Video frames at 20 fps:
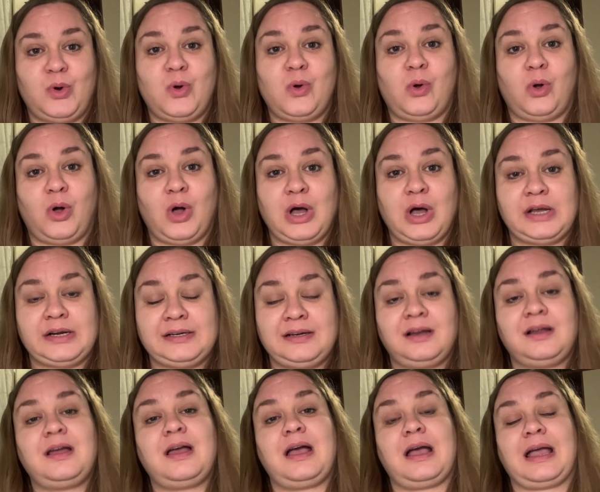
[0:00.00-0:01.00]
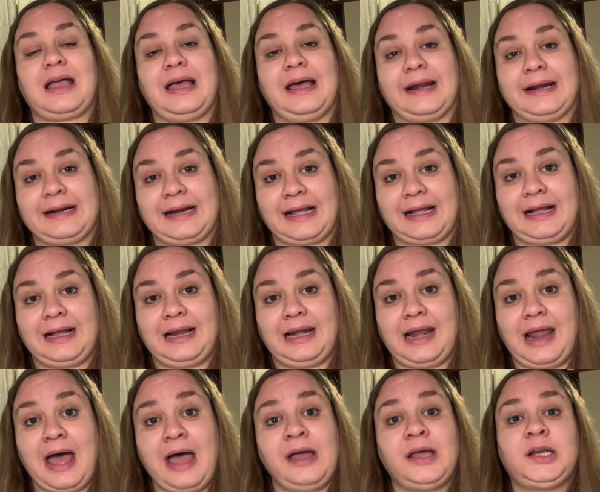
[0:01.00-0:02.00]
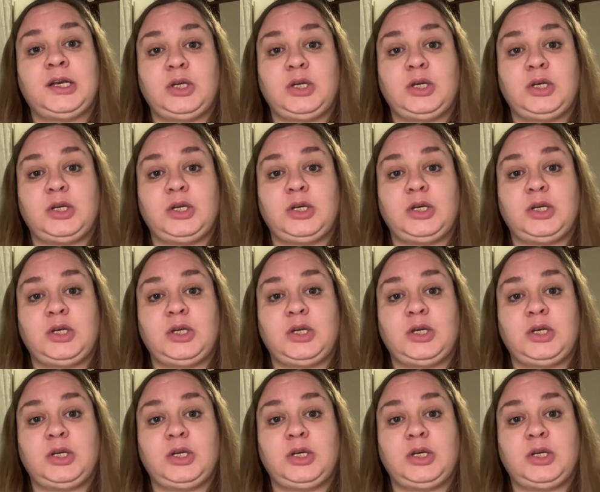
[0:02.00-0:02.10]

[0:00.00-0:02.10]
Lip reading: or regla